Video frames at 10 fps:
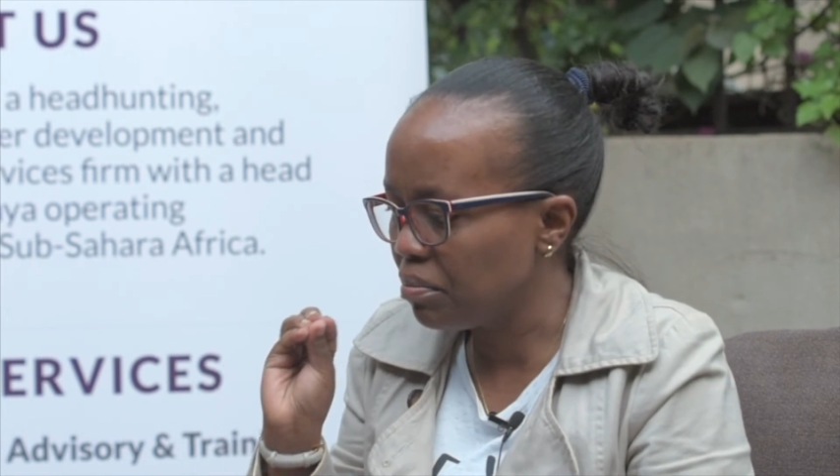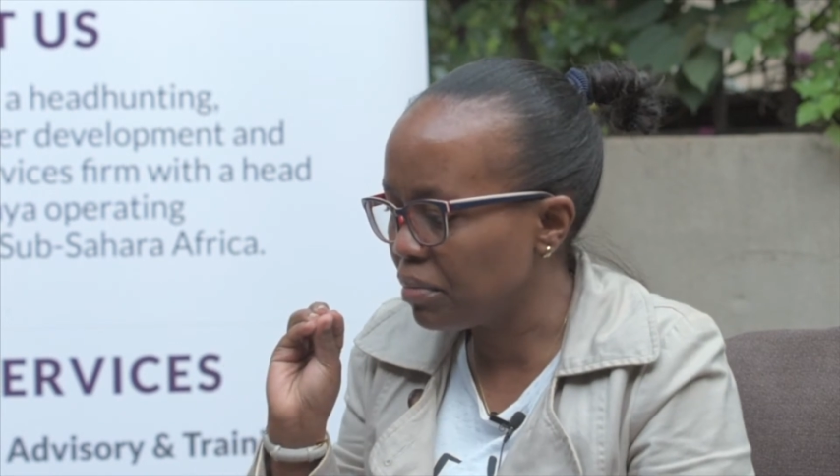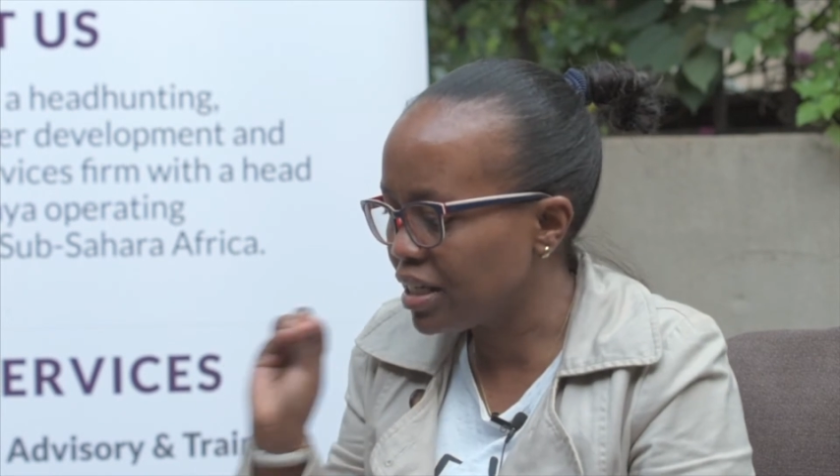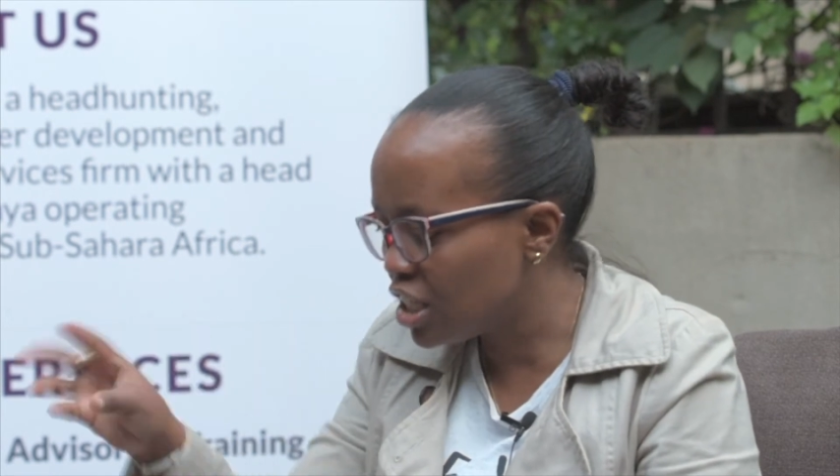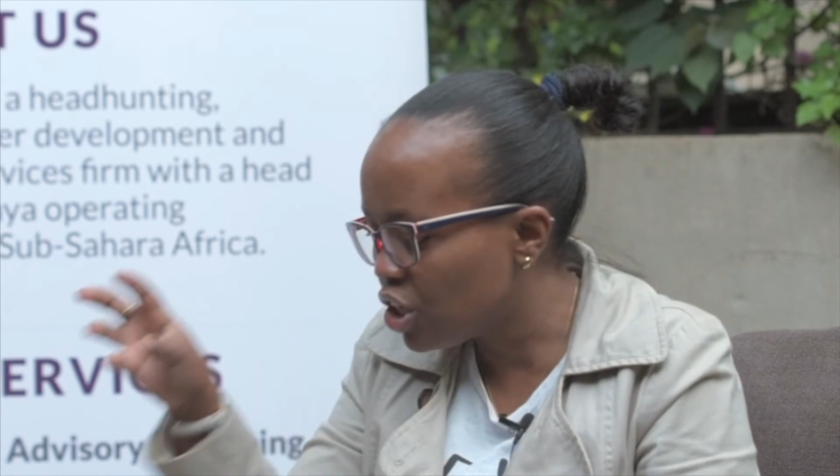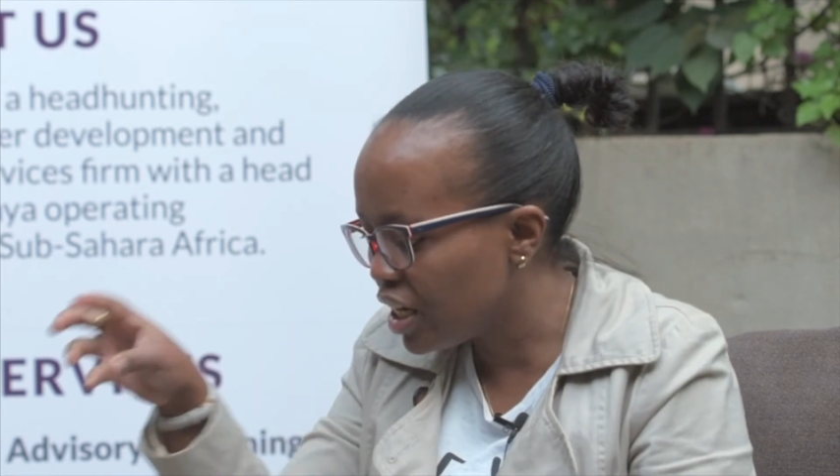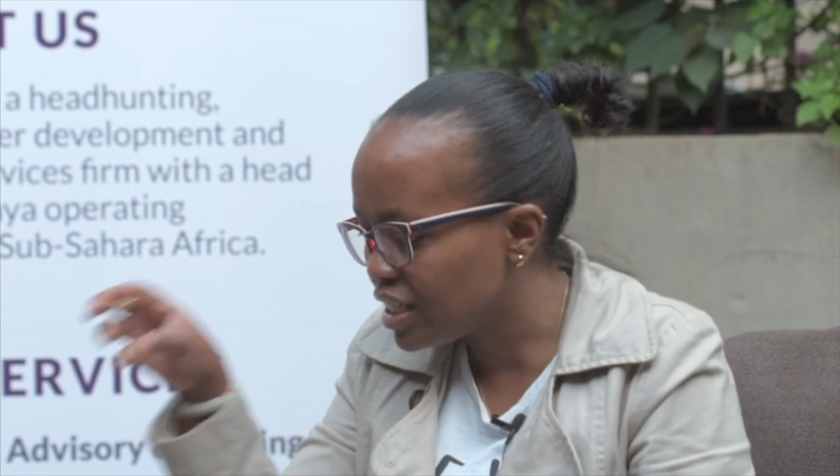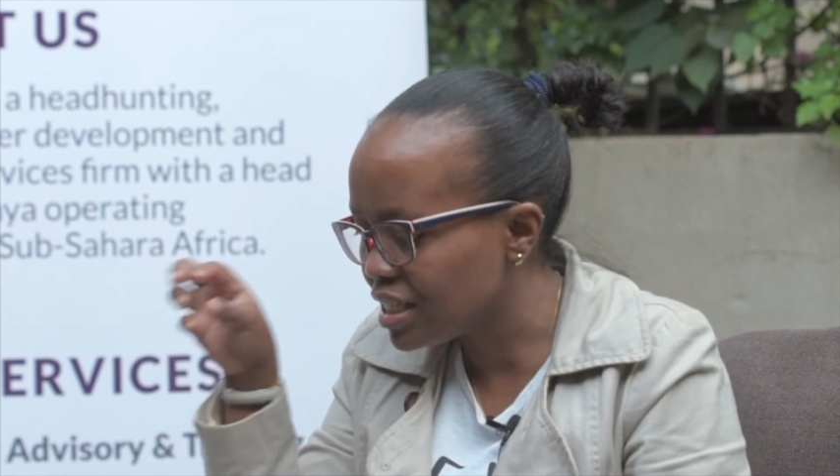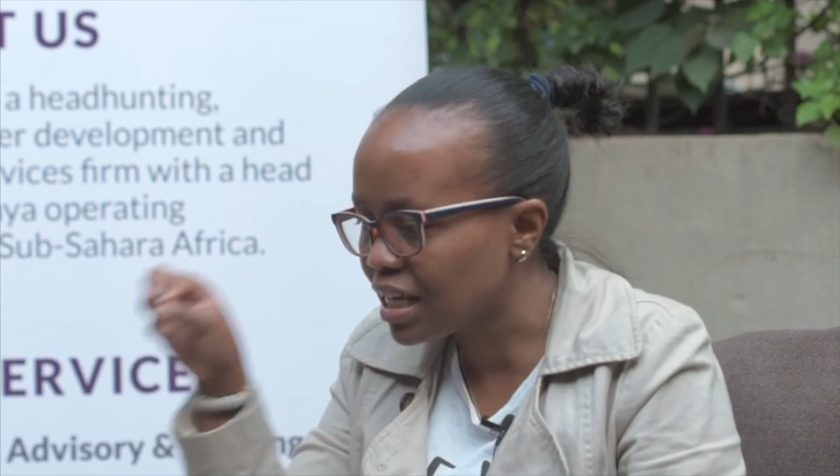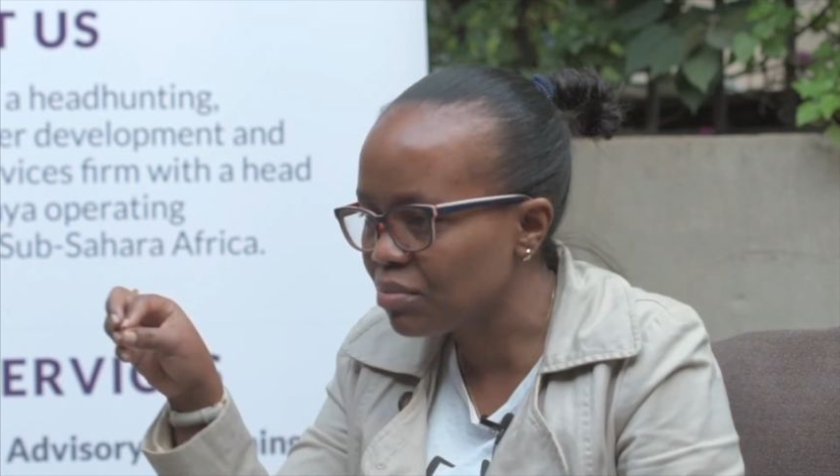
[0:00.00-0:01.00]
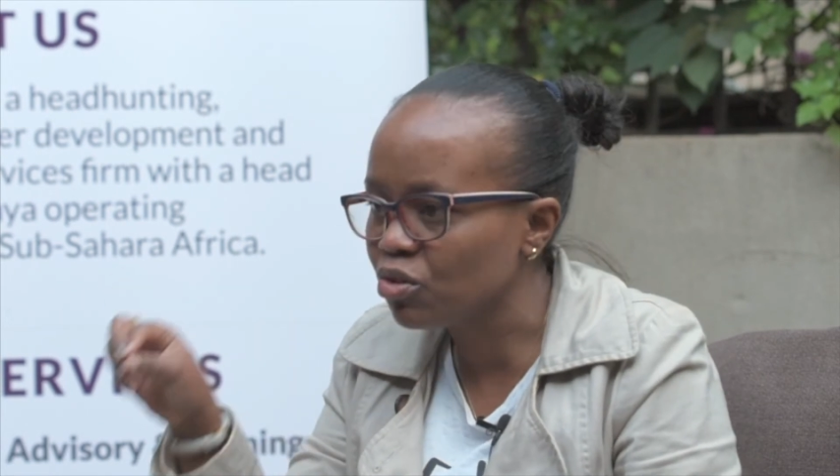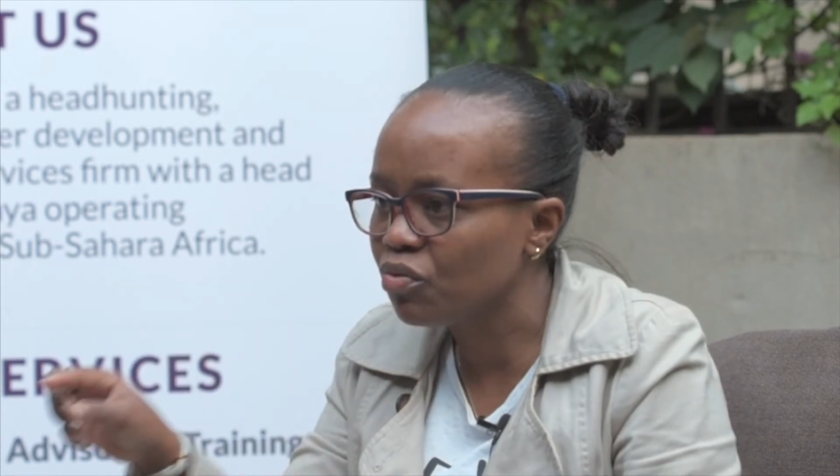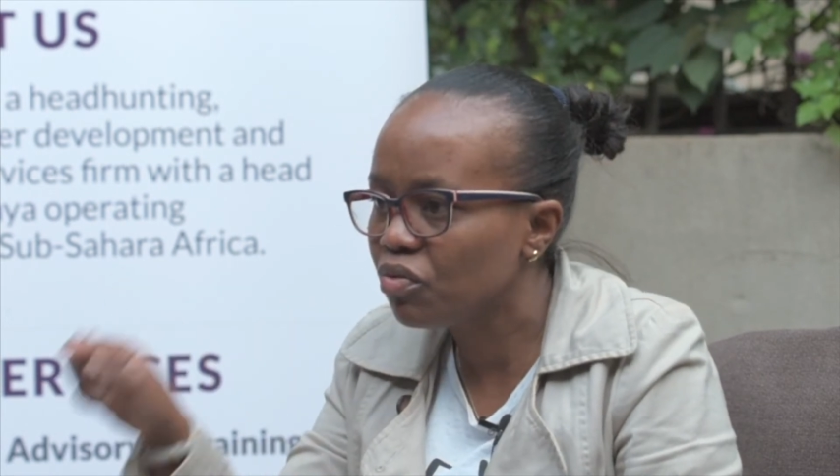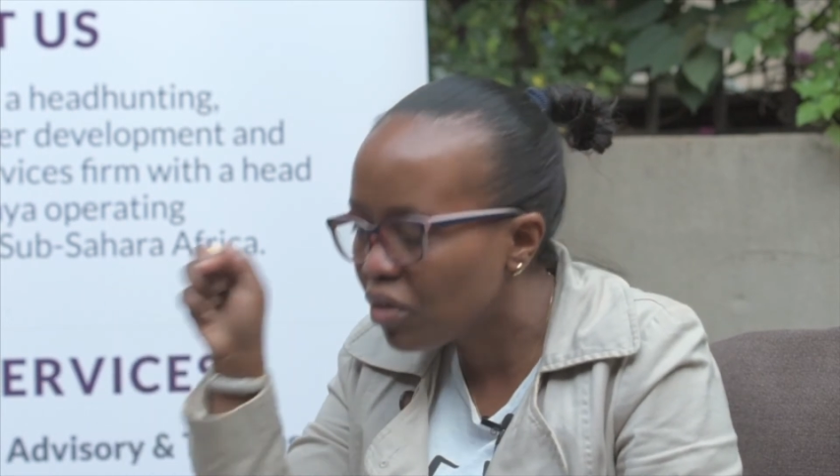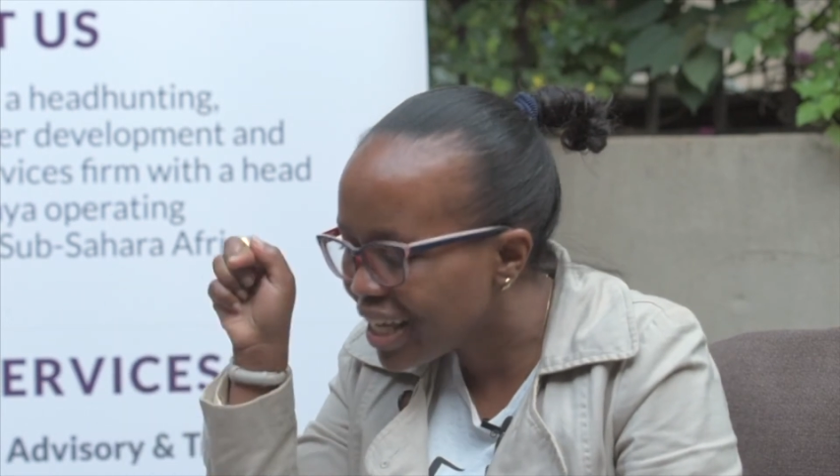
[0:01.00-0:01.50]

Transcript: meticulous in terms of